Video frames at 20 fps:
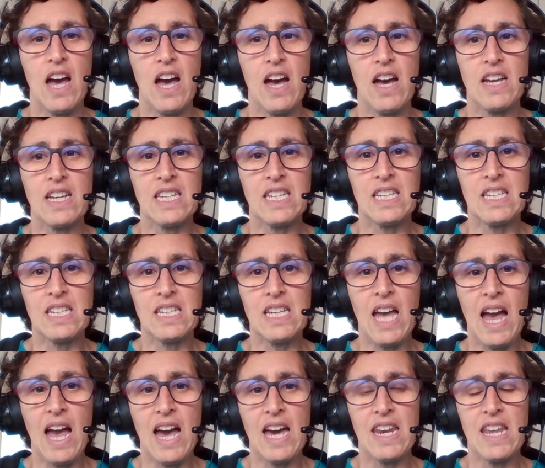He
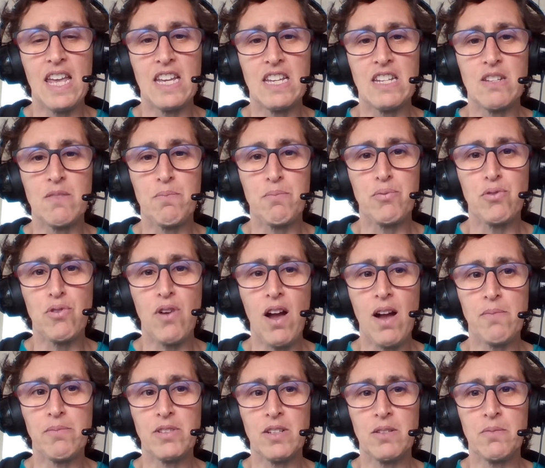had a
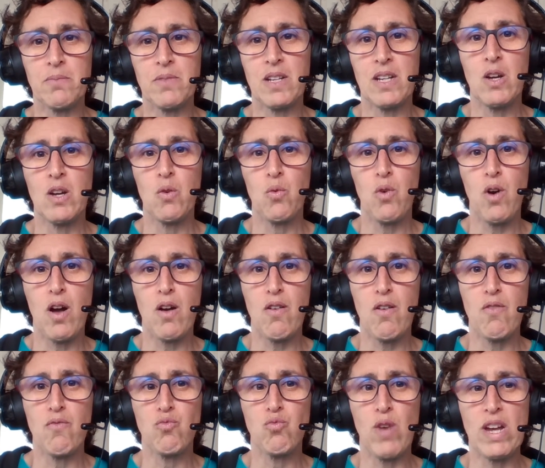problem
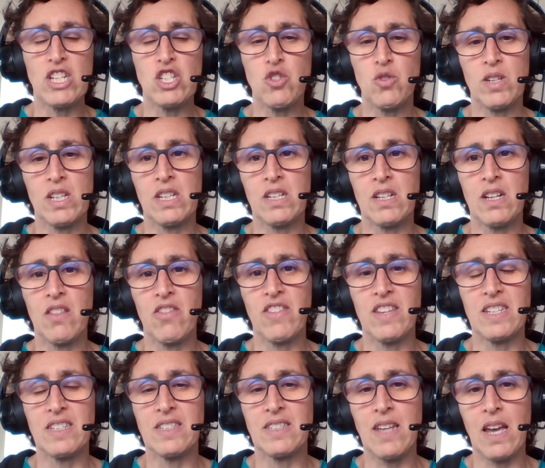rendering
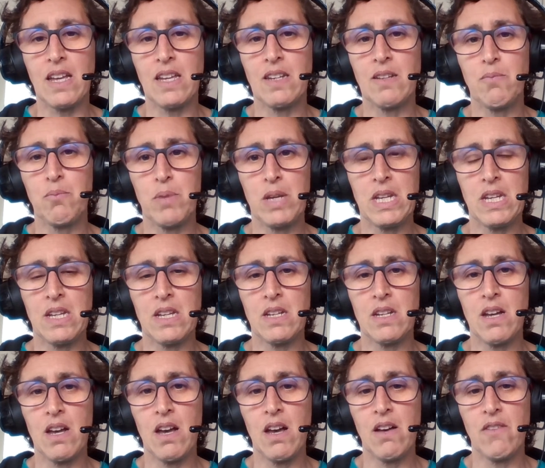the second
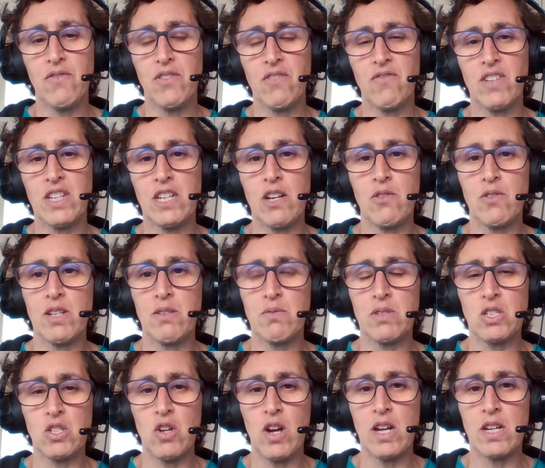minute of the video he
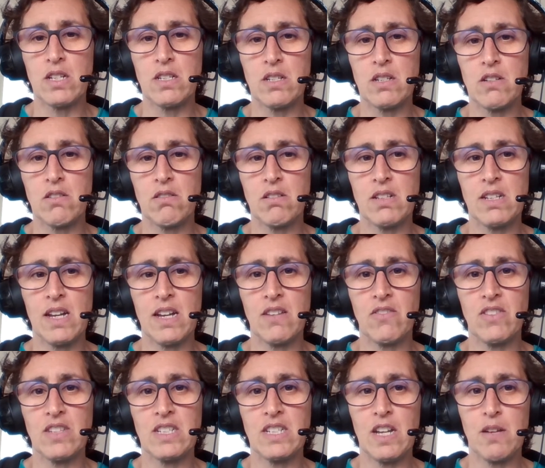was trying to
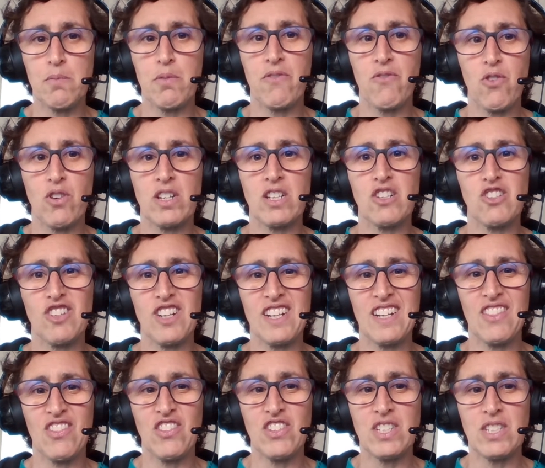create the day before he
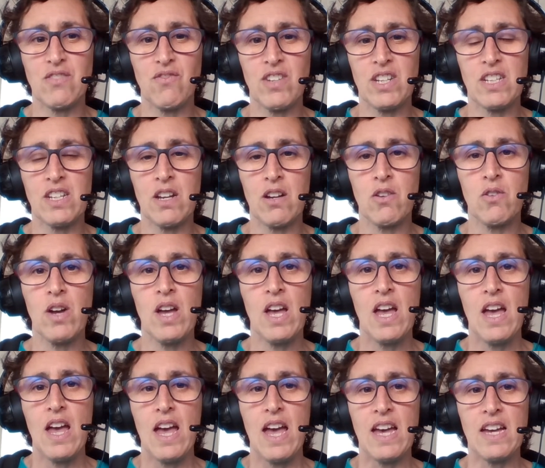created this video.
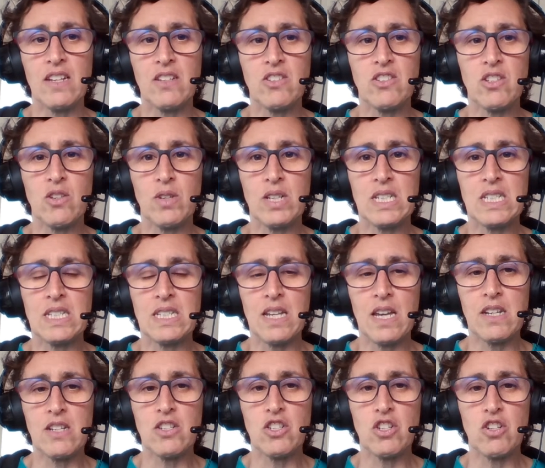And so he
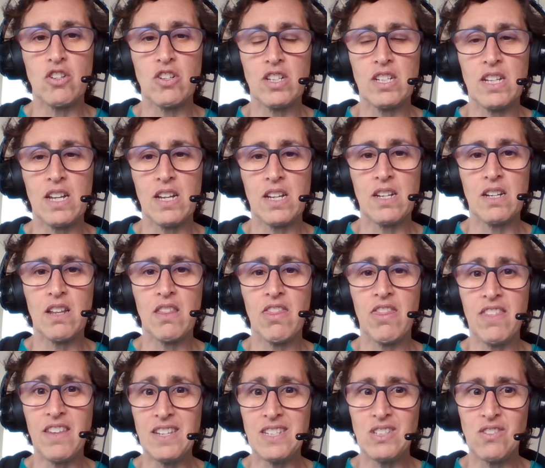decided to create
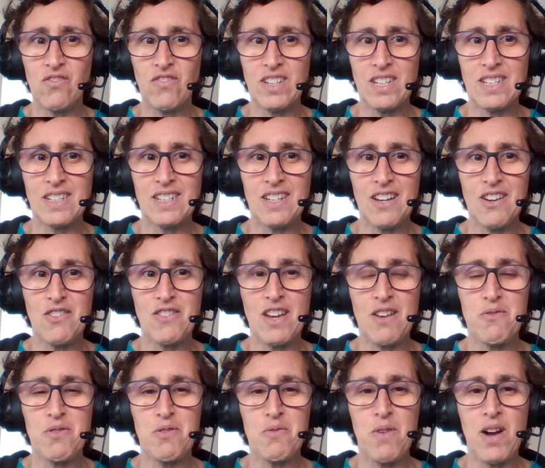this video
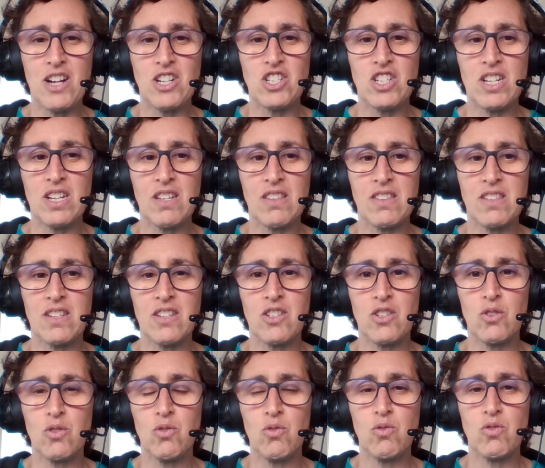that we're watching
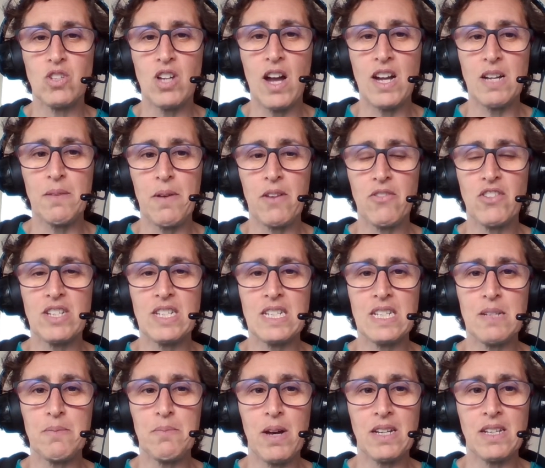to talk about the
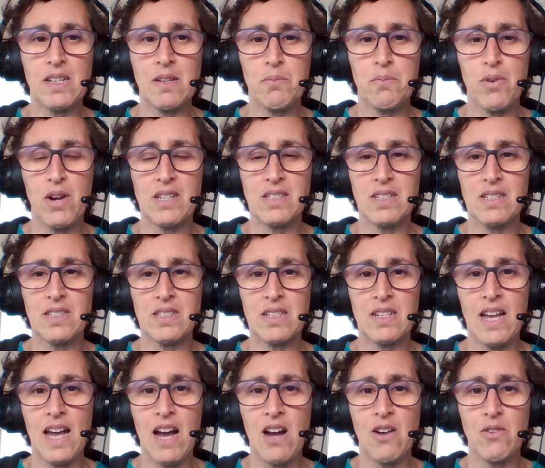debugging process
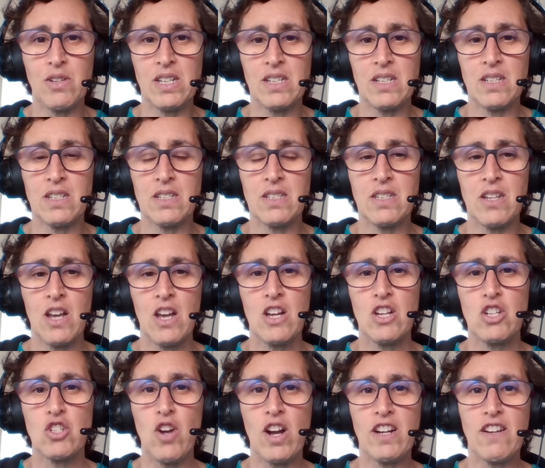and how he is
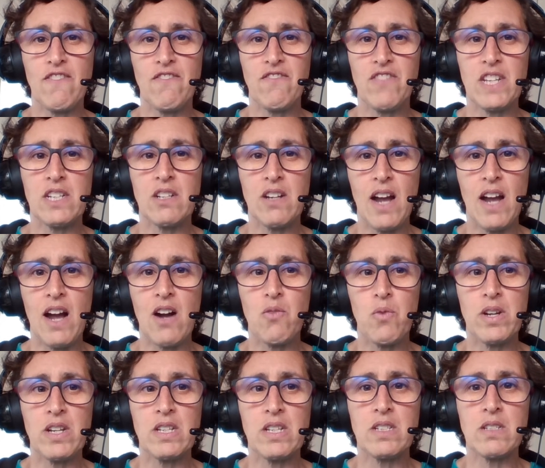trying to figure out
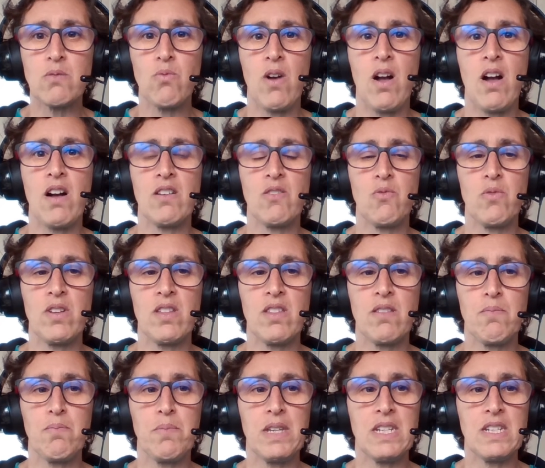what is wrong with
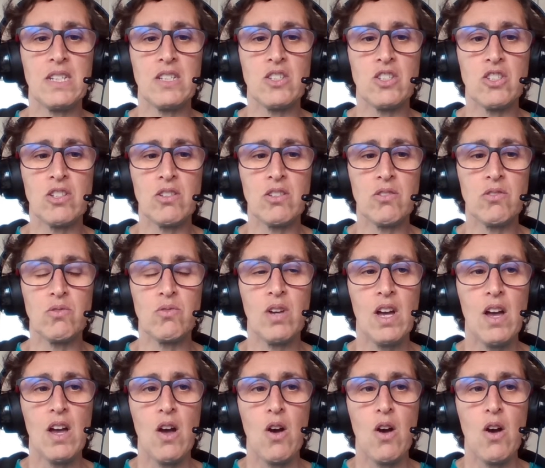minute 2.